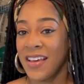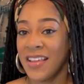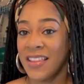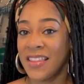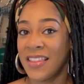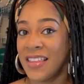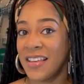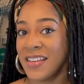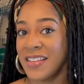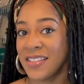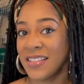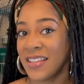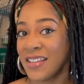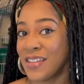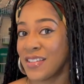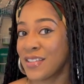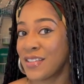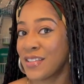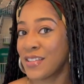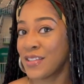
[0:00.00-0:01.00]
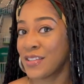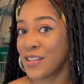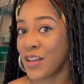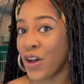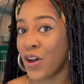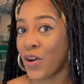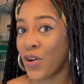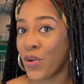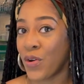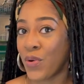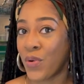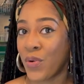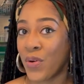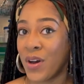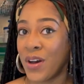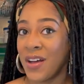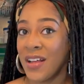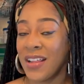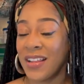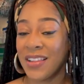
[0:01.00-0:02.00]
This is
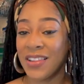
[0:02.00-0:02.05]
so